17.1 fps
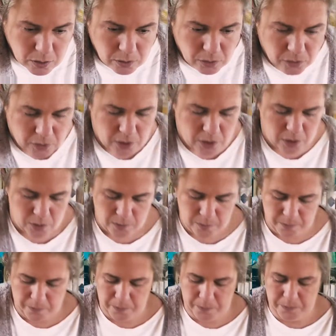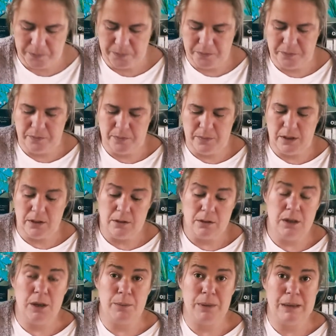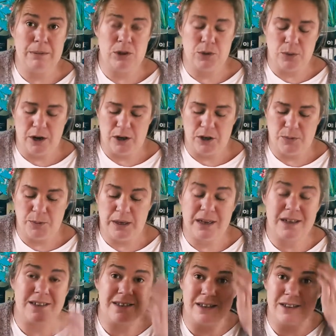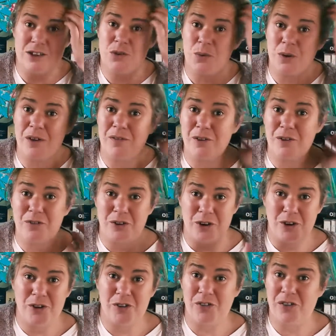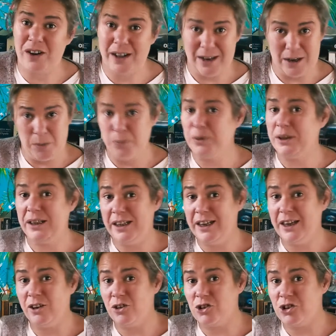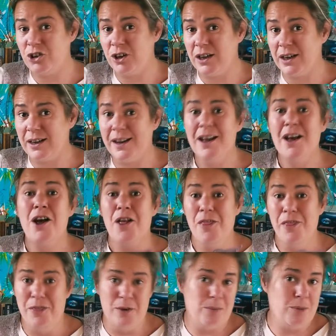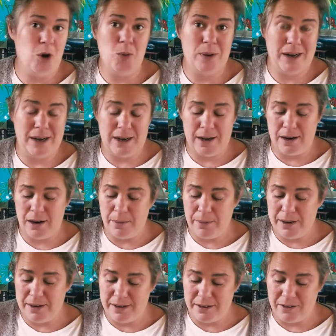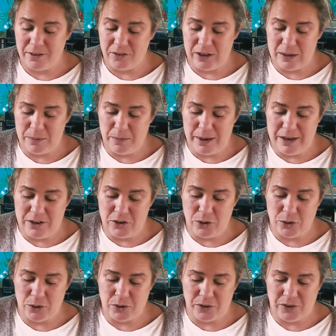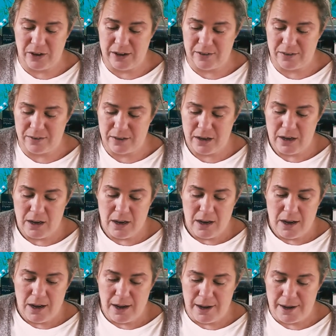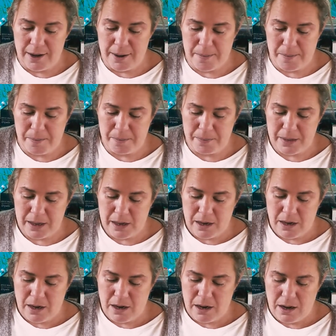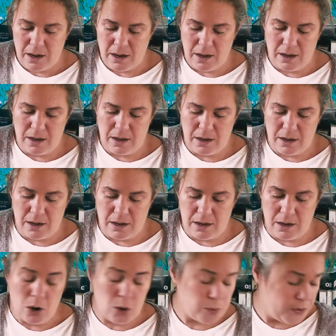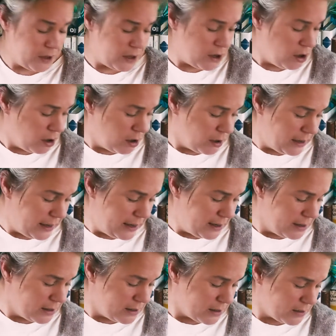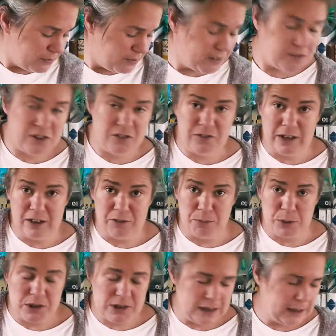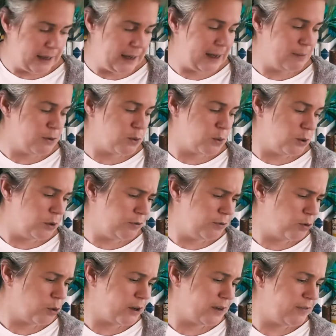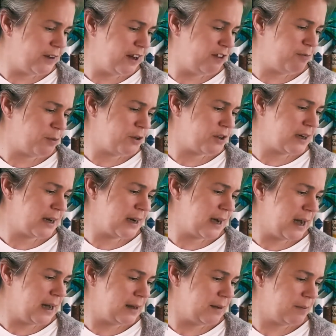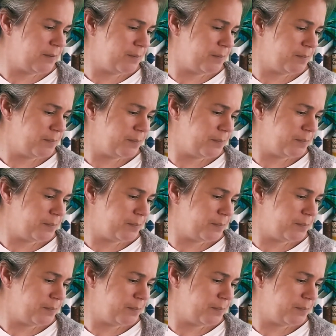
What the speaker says: So, little baby swatch, because this is one of those yarns that I completely understood it the moment it got on my needles. It made total sense. Oh, the yarn is 55% lamb's wool, 45% cotton.